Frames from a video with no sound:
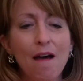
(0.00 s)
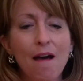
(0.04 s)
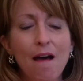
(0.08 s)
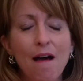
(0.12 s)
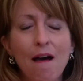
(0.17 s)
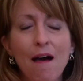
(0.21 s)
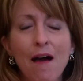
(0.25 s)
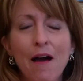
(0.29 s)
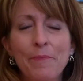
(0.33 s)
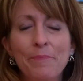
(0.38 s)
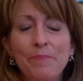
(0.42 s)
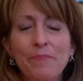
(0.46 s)

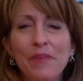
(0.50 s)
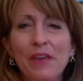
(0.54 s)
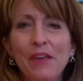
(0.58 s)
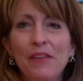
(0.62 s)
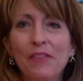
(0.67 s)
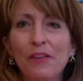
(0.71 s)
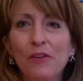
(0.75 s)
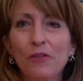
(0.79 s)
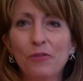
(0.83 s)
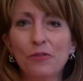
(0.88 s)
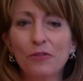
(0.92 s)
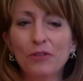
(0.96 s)
In
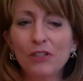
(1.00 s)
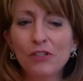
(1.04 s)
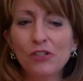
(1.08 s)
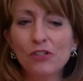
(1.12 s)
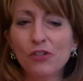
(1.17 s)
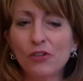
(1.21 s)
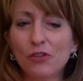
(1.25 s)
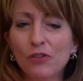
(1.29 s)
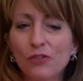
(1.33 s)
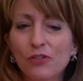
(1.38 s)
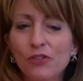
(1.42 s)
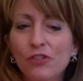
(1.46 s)
the early
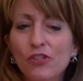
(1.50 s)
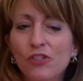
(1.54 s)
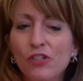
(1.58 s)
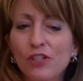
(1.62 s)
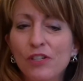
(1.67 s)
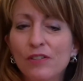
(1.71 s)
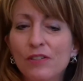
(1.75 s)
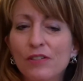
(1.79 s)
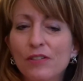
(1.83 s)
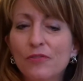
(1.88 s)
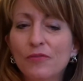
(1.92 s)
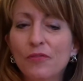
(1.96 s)
church,
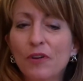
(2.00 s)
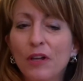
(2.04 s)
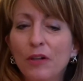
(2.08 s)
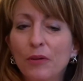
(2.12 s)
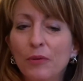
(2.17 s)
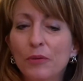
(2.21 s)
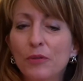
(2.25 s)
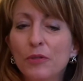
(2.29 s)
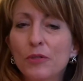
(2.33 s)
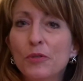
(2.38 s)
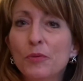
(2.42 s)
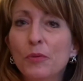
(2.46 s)
Jesus'
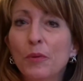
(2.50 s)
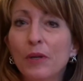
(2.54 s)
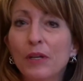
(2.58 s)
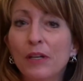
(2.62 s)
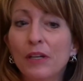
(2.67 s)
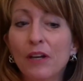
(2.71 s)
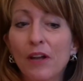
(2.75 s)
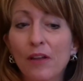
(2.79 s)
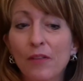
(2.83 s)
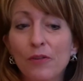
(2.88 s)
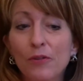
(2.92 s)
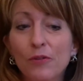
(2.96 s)
followers wanted
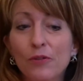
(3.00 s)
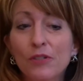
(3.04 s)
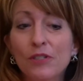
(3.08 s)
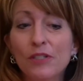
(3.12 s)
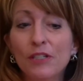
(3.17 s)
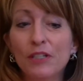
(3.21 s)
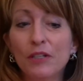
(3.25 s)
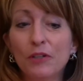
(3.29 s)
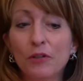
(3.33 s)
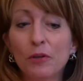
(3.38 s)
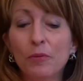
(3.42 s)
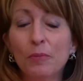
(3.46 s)
others to
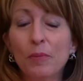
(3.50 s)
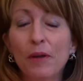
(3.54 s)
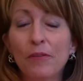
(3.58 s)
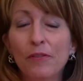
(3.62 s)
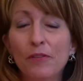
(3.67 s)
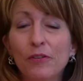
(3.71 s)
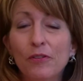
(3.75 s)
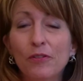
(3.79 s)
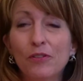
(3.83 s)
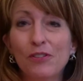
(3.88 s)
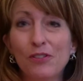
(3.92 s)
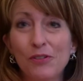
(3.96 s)
hear about the
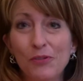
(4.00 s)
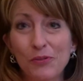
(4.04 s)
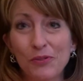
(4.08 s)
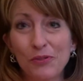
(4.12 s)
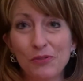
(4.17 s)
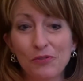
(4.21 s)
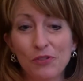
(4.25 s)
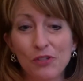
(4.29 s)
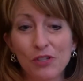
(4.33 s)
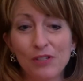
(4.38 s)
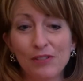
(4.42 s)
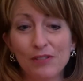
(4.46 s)
good news of
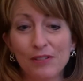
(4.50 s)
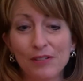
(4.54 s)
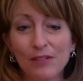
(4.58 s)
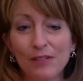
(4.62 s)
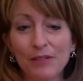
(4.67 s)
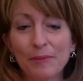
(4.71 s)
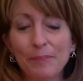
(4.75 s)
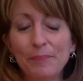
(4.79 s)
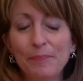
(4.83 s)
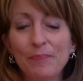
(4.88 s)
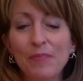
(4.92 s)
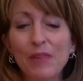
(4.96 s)

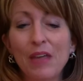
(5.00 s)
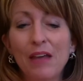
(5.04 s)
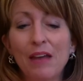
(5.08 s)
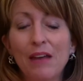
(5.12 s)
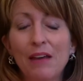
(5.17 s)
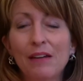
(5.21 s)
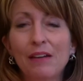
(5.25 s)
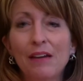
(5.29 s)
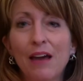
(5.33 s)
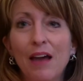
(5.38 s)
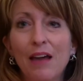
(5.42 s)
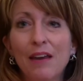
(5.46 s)
Jesus.
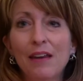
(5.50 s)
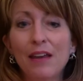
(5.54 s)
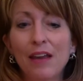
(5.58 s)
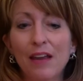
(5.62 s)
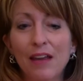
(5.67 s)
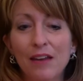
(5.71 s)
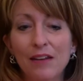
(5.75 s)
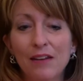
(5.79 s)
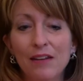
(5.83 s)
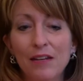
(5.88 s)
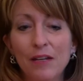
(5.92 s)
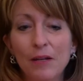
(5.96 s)
God
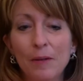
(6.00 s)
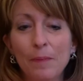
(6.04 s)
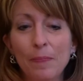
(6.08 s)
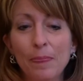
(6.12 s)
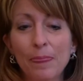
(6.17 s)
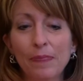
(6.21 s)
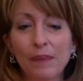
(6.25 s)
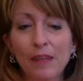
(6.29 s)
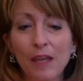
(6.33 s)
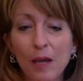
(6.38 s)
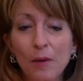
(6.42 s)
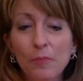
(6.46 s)
had
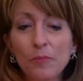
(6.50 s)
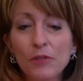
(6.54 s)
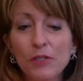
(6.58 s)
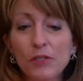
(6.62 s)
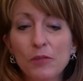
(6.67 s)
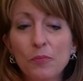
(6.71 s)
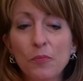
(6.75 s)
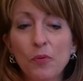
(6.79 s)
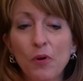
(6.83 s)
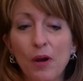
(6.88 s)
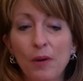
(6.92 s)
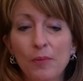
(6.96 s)
kept his
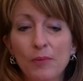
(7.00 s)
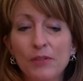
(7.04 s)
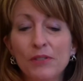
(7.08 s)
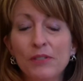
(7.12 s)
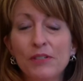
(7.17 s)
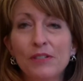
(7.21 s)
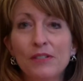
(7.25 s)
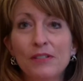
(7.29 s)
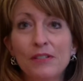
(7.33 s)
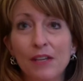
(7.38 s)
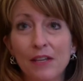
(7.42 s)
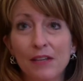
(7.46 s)
promise
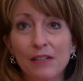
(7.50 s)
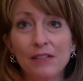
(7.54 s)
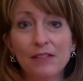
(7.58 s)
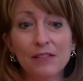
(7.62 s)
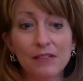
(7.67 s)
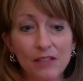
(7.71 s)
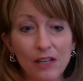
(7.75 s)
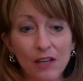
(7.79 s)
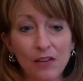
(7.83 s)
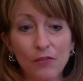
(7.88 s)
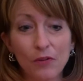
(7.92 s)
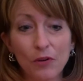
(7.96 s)
to send a
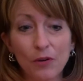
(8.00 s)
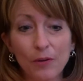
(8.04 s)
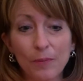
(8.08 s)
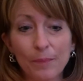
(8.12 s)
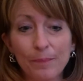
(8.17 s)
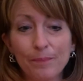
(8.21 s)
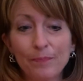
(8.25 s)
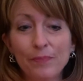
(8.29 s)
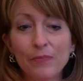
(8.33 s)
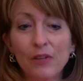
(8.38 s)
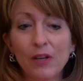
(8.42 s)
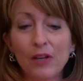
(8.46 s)
Savior.
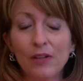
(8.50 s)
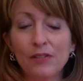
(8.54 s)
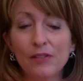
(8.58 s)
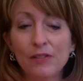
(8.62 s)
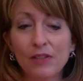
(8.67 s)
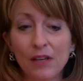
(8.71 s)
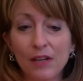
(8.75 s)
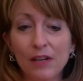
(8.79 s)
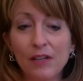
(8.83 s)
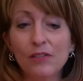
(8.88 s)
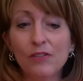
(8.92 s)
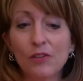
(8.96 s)
God
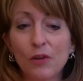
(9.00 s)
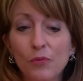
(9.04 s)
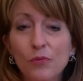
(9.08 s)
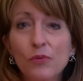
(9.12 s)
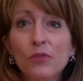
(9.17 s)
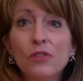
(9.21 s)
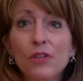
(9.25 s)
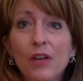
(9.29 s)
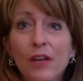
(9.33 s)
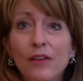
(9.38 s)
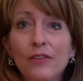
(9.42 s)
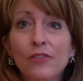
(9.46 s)
sent his own
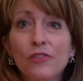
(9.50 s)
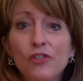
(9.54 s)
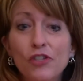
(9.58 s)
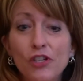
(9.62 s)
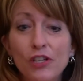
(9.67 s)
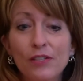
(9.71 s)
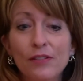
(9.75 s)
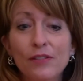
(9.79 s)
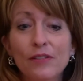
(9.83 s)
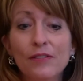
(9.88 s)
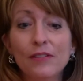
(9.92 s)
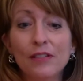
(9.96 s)
son,
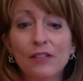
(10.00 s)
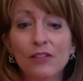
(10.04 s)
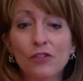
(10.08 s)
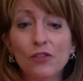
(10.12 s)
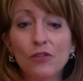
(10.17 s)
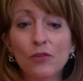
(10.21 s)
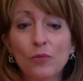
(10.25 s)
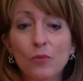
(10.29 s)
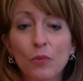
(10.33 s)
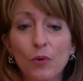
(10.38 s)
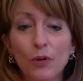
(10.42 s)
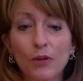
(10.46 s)
Jesus, into
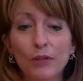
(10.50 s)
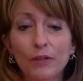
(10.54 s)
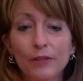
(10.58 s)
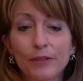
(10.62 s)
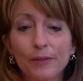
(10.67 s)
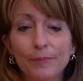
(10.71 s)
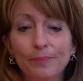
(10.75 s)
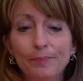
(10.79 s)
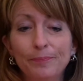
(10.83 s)
the world.